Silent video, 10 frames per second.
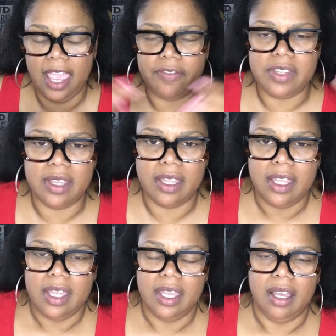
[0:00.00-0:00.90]
of have to
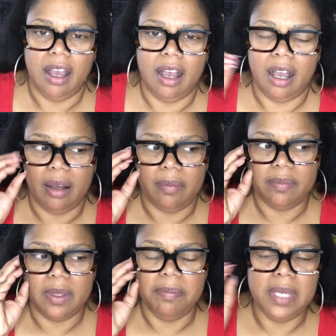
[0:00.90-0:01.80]

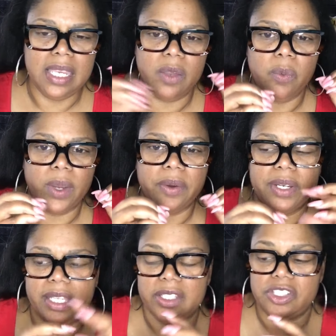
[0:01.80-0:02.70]
um, meet it where
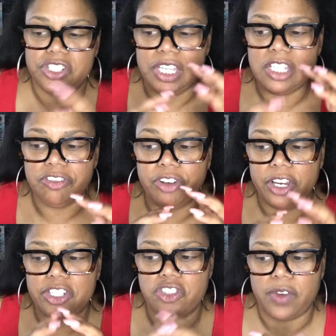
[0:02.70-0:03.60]
it is. She's
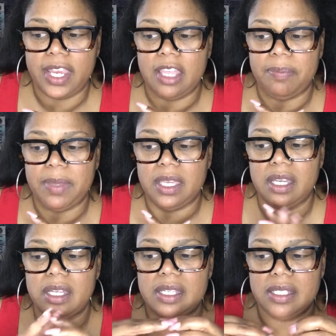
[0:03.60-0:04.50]
frustrated
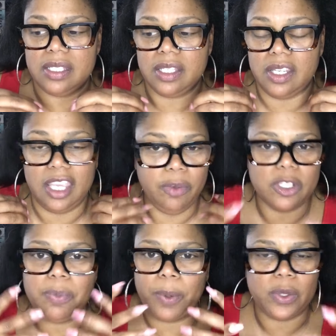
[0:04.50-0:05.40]
because he
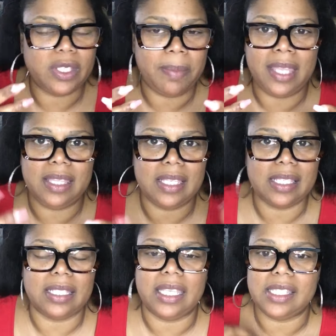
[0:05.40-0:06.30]
was supposed to make
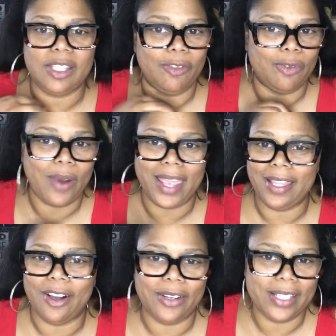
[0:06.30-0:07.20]
this list of
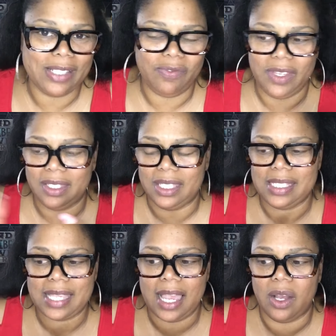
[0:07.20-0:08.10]
writing all his
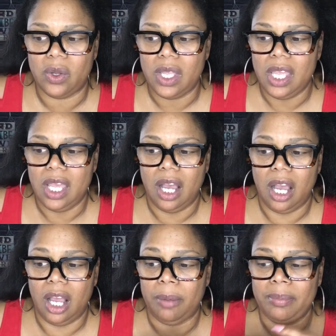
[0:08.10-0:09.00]
feelings out.
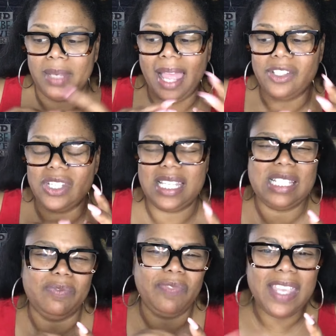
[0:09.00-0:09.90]
Um, not just
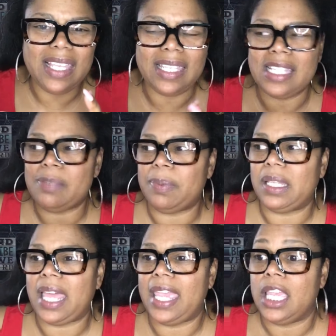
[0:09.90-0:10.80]
his feelings,
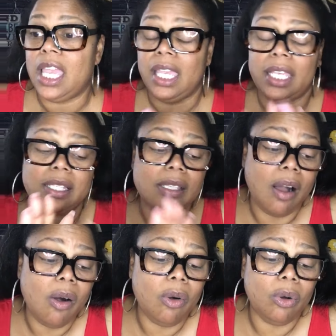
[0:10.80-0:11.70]
but like his
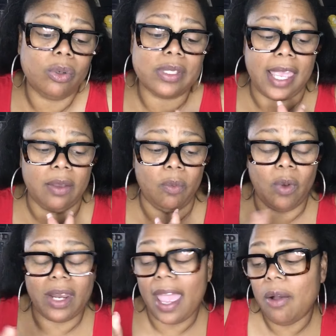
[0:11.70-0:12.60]
goals, like
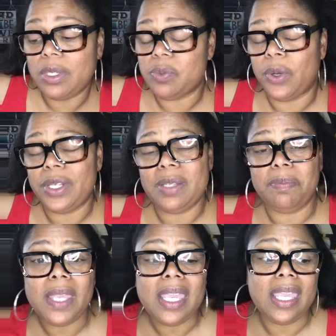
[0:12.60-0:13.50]
what I always wanted to
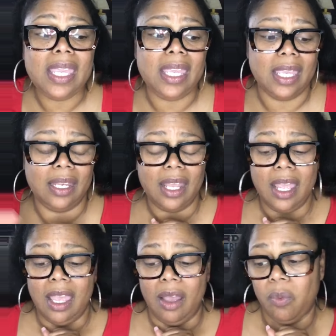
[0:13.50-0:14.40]
be and
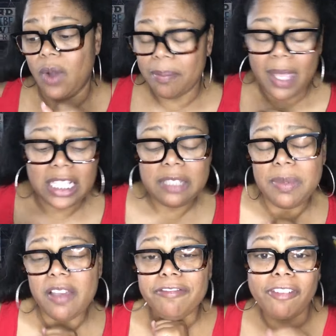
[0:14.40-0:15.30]
what makes
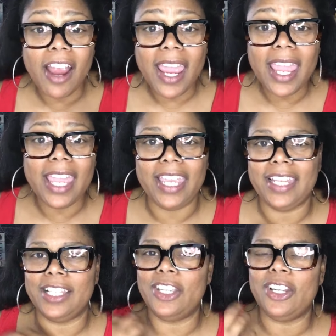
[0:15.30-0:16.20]
me
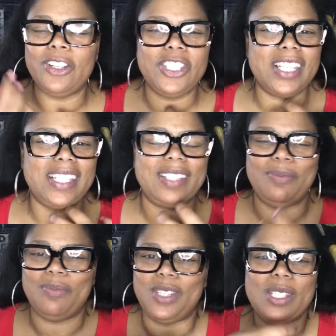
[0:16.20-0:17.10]
afraid. And, you know, just
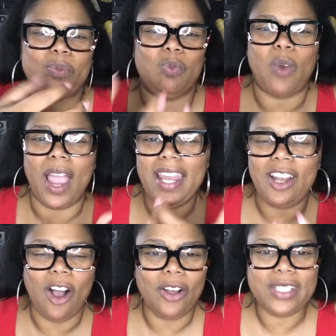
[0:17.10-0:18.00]
just write
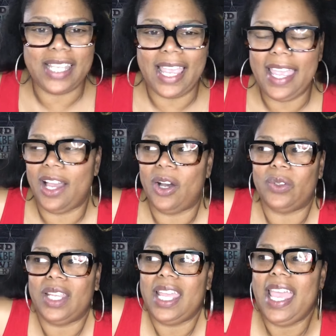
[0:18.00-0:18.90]
it all
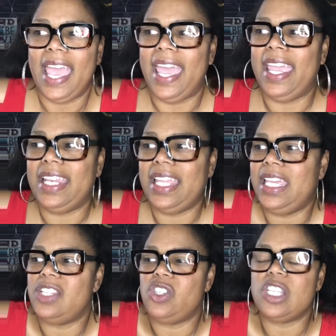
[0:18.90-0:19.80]
down. And
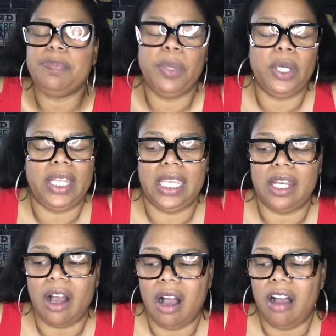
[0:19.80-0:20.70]
he's just putting
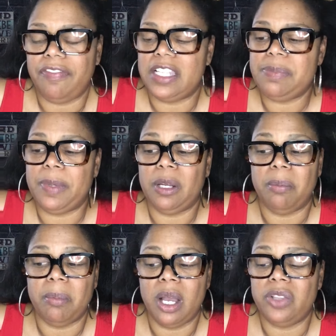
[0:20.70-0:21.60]
it off. It's been a
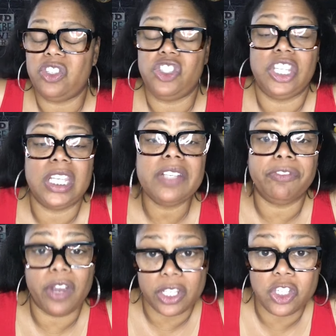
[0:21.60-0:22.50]
month. She's
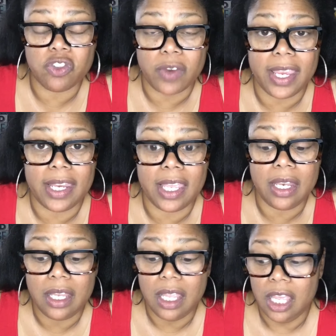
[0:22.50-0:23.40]

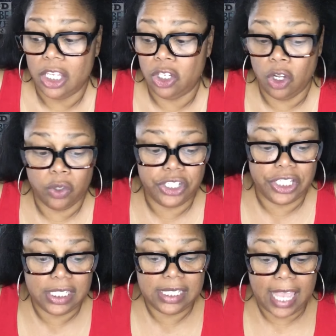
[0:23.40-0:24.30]
frustrated. You know,
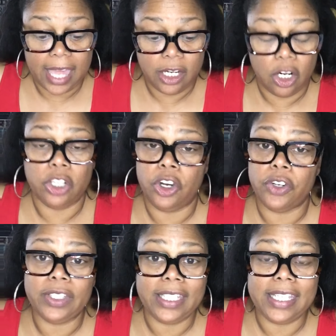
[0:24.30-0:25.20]
she's got it on
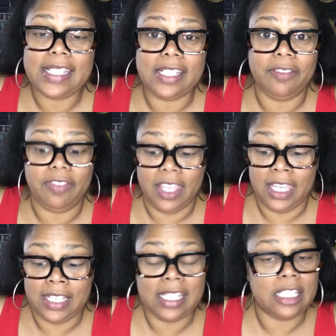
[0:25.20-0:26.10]
her list of
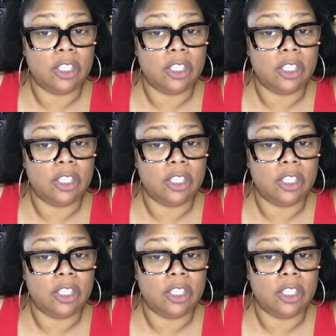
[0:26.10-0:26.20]
things that's